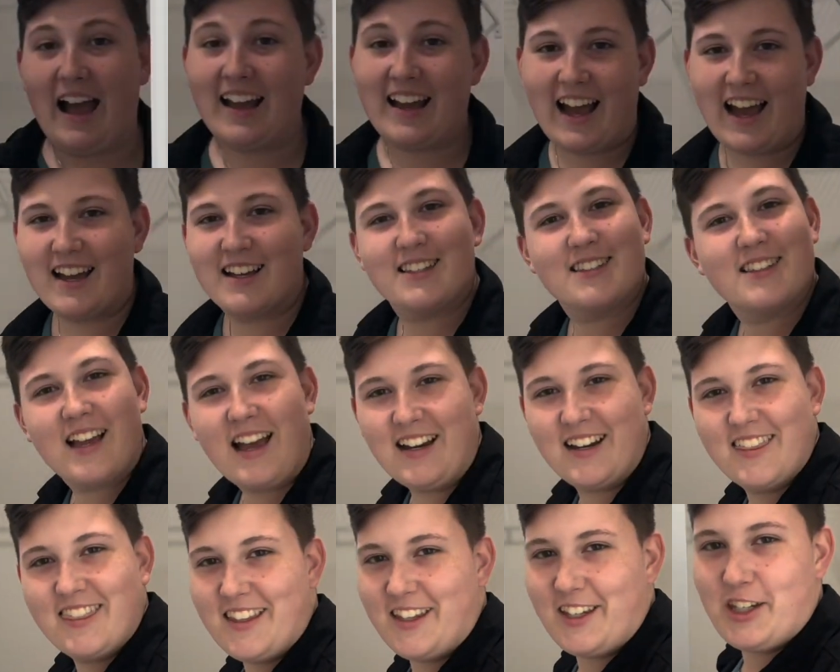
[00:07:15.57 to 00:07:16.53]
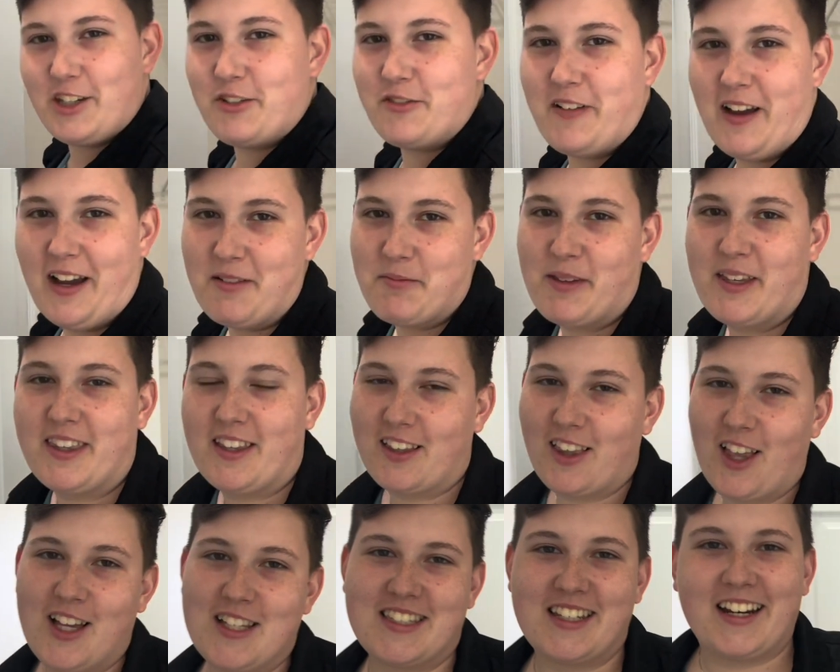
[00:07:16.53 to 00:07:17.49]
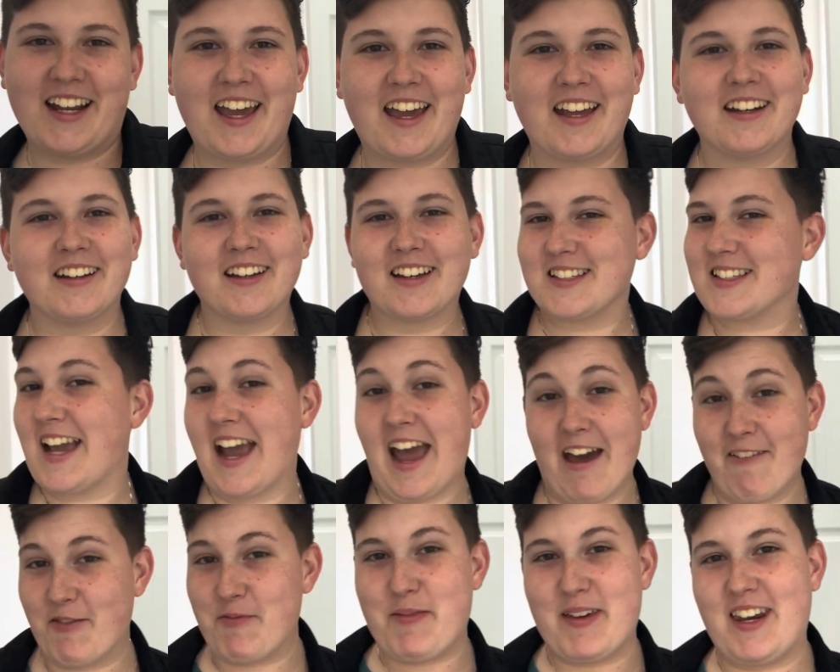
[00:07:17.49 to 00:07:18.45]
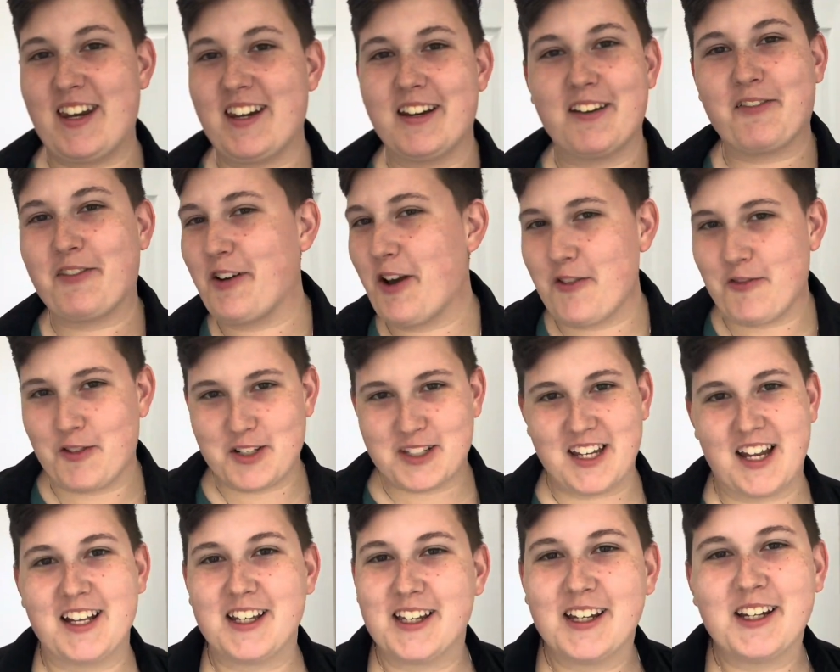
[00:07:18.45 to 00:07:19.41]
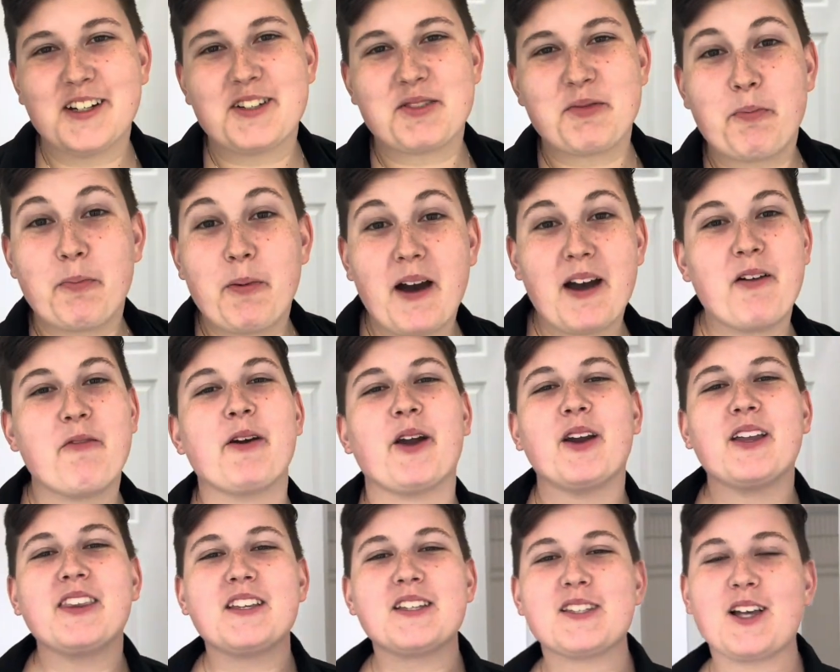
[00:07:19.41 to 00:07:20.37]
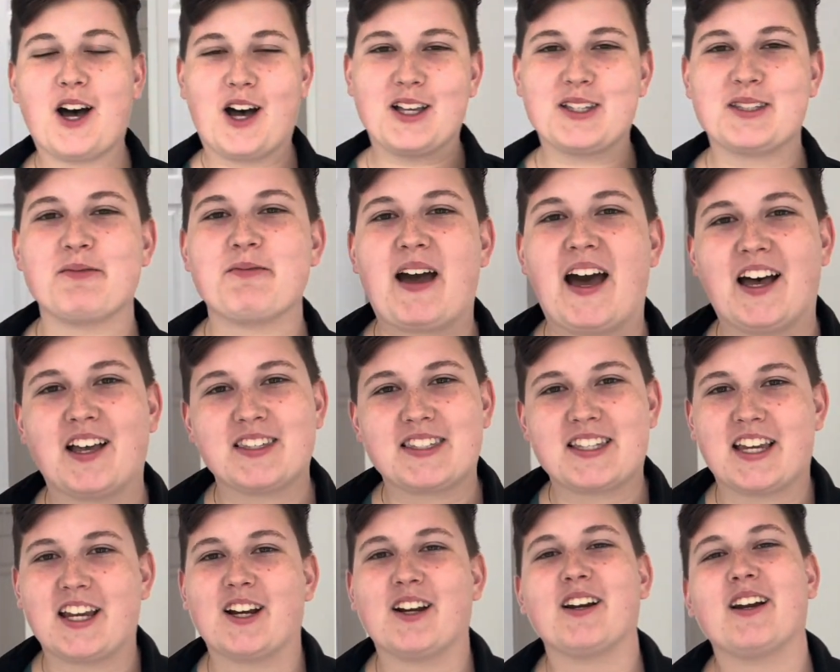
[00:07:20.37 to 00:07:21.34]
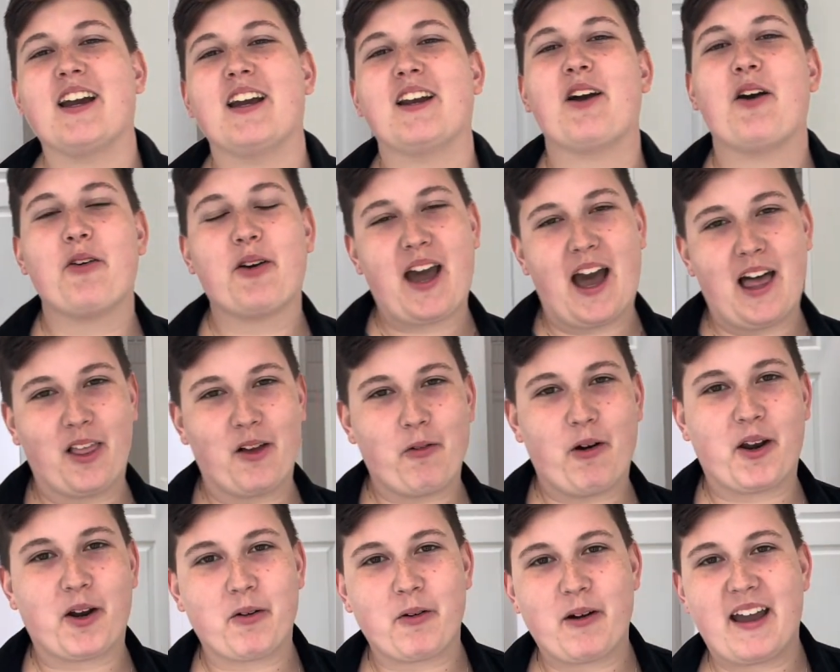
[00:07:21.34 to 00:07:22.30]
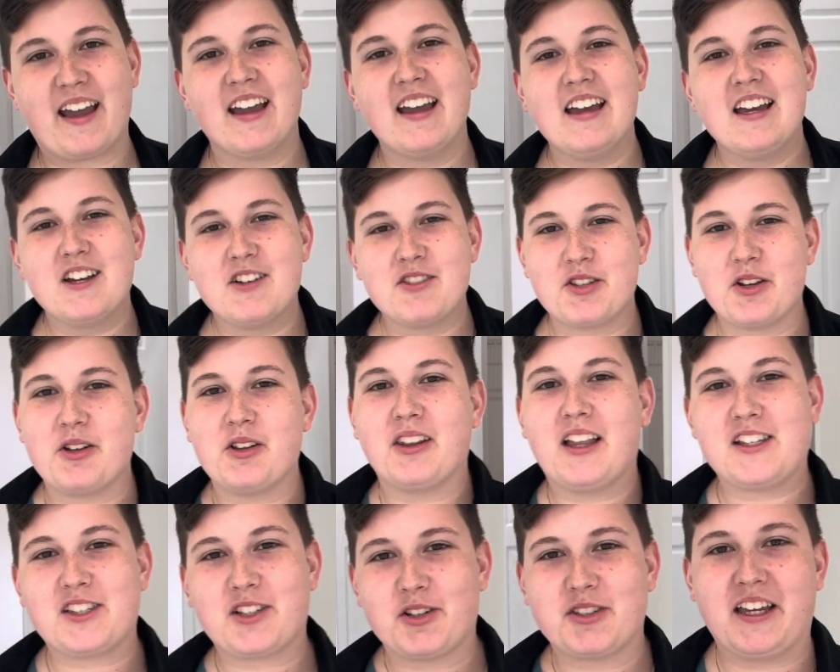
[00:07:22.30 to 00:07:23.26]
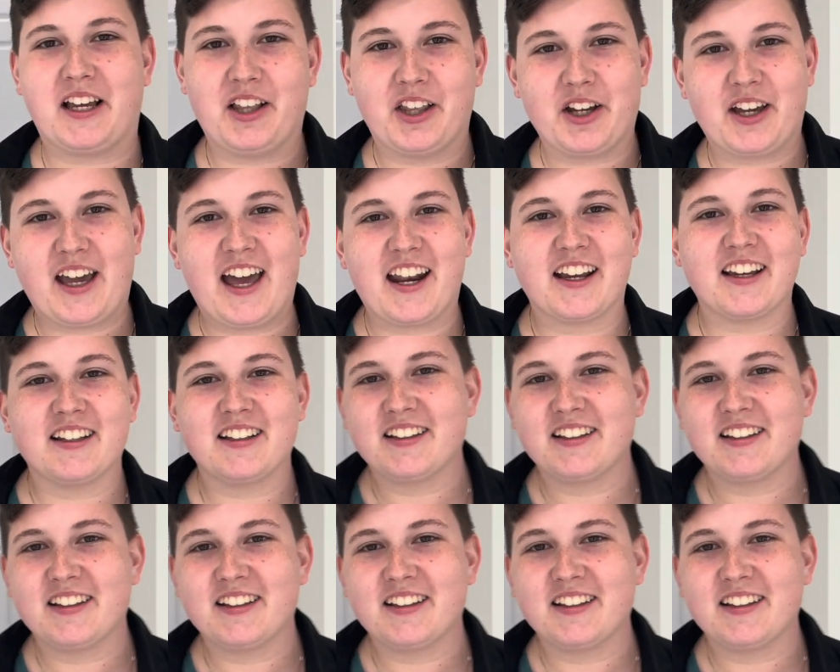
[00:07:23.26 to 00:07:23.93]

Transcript: guys, I didn't think you'd find me in the closet again because I haven't been in it for over 10 years, but we're in this awesome house here in Ocala Waterway. So let's go take a look at it.